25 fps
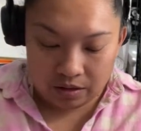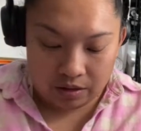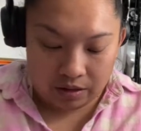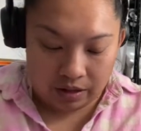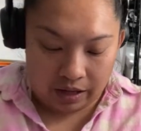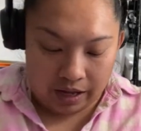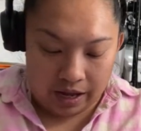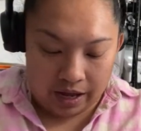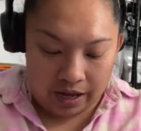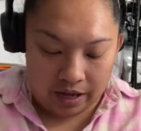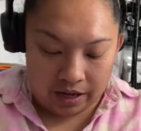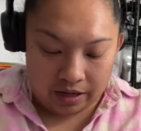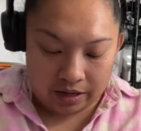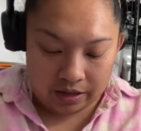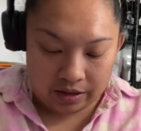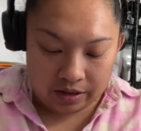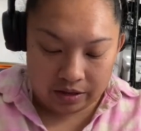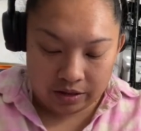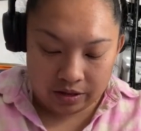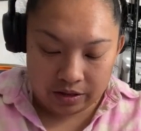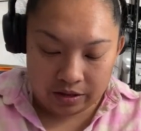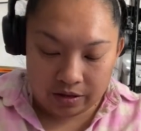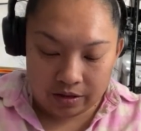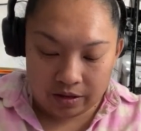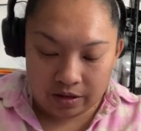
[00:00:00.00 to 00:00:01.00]
like
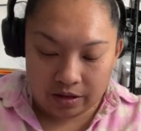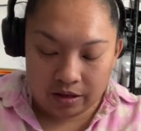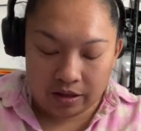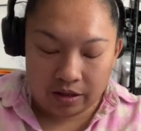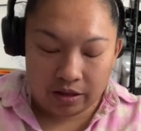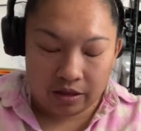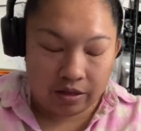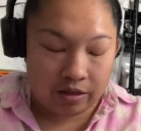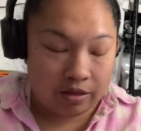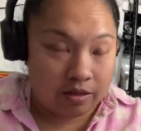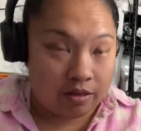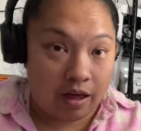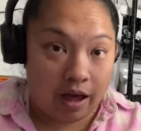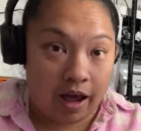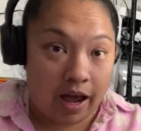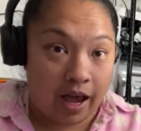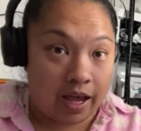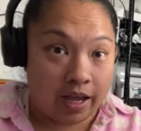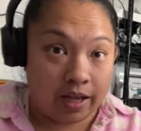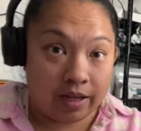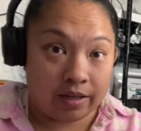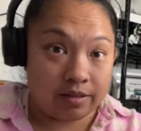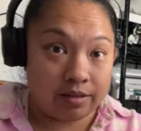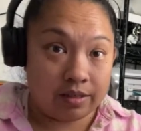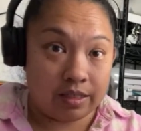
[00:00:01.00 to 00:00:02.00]

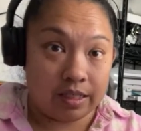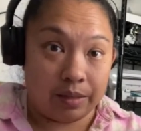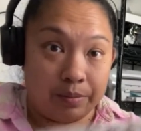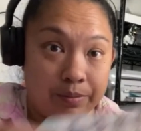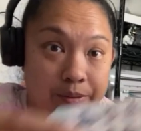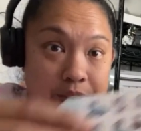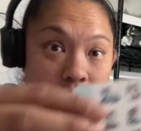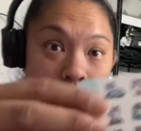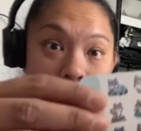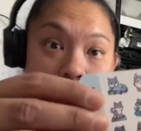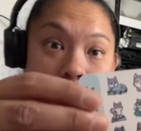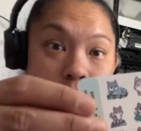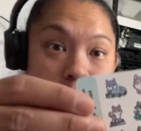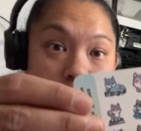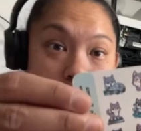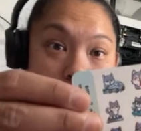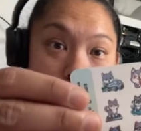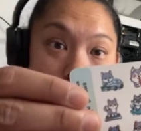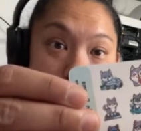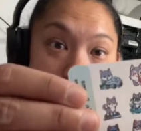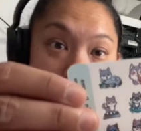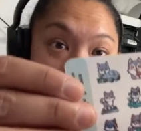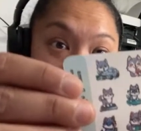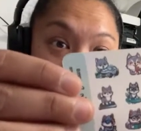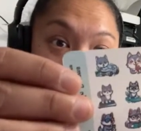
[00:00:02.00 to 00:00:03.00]
I sometimes
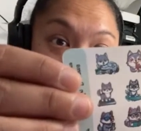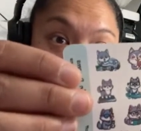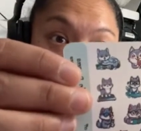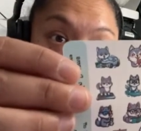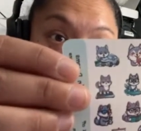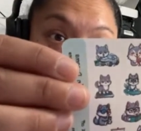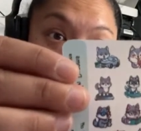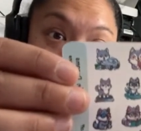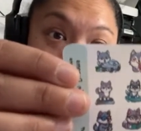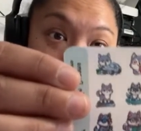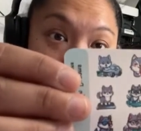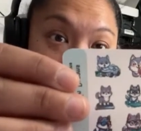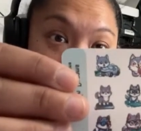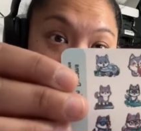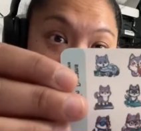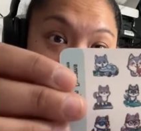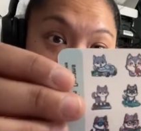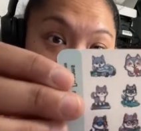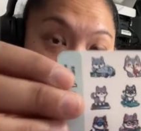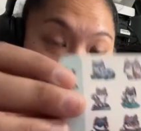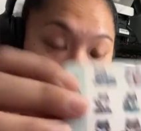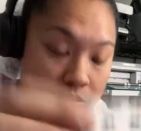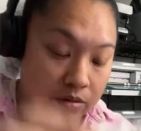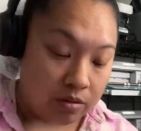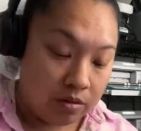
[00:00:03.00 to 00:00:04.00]
miss one or
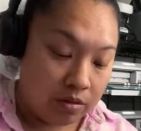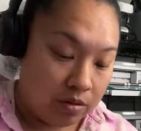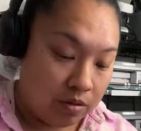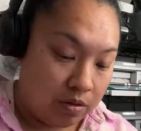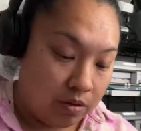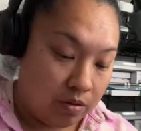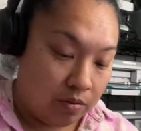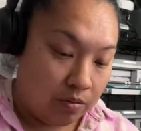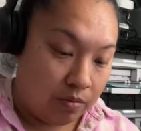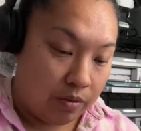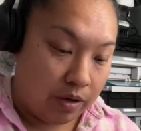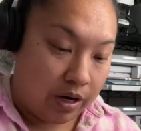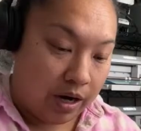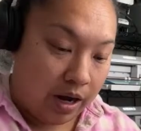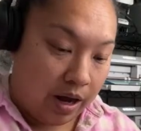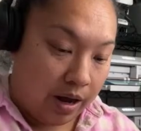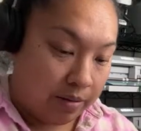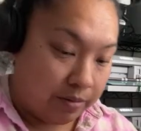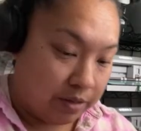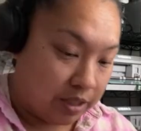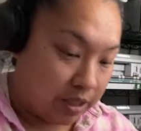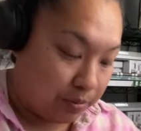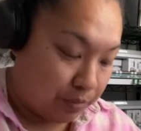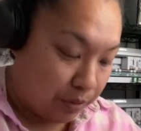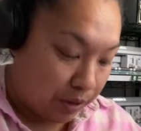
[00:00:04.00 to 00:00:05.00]
two when
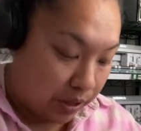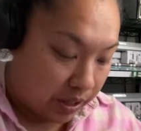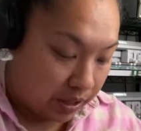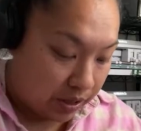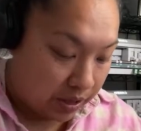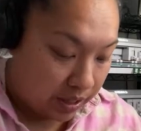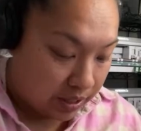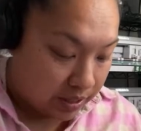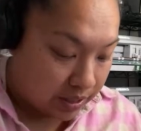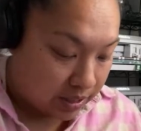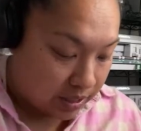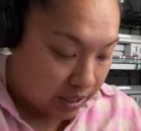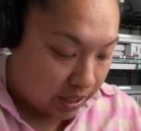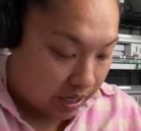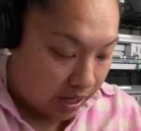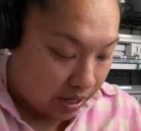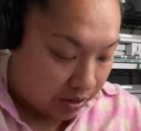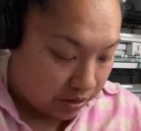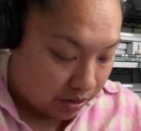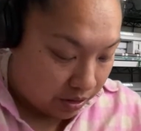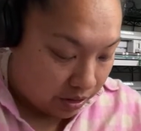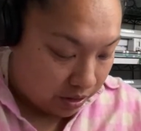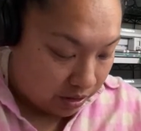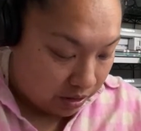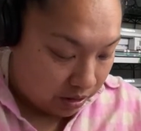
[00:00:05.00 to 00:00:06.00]
I'm just putting things
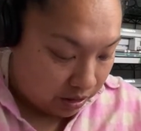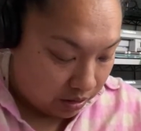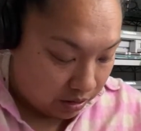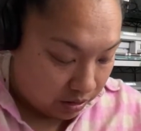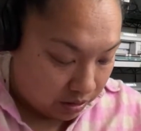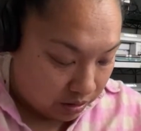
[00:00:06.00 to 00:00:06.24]
together.